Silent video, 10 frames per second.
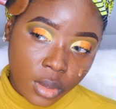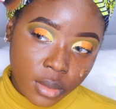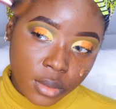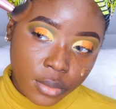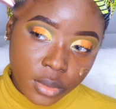
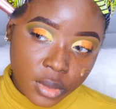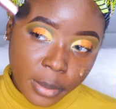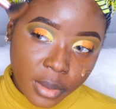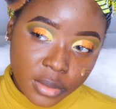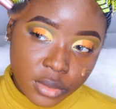And the good thing
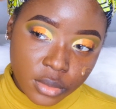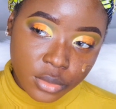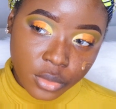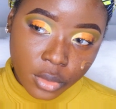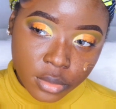about this
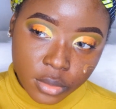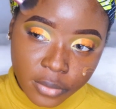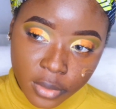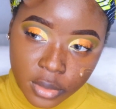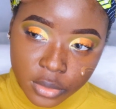drugstore
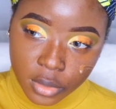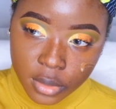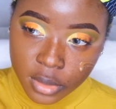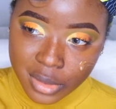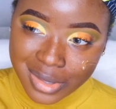
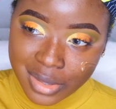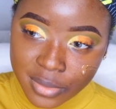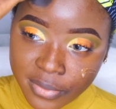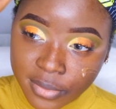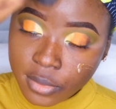foundation is
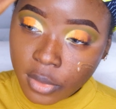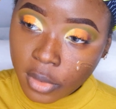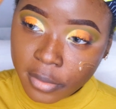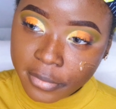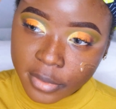it's full
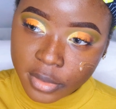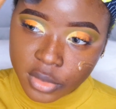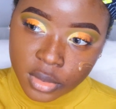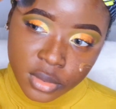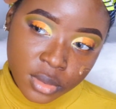
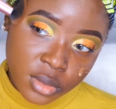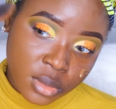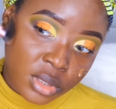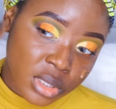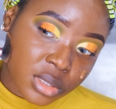coverage.
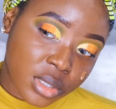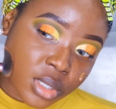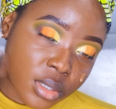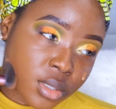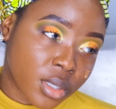
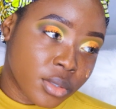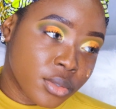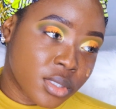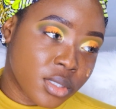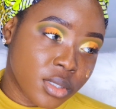Like, can
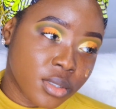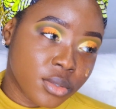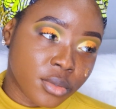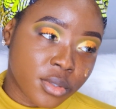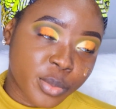you see?
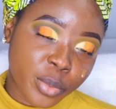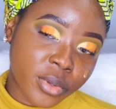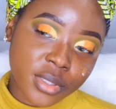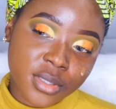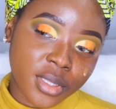No
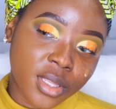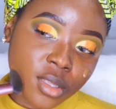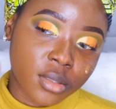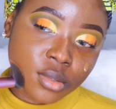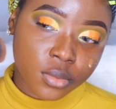spots
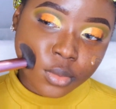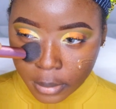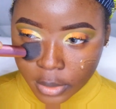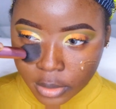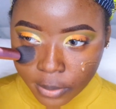again.
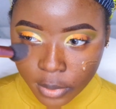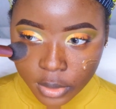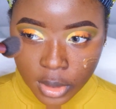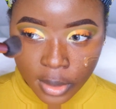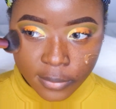My
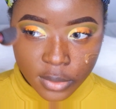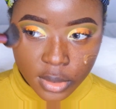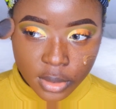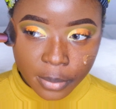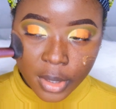spots have
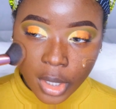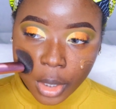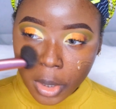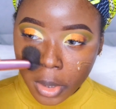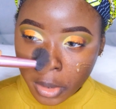
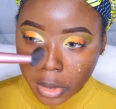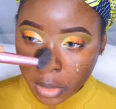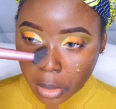disappeared.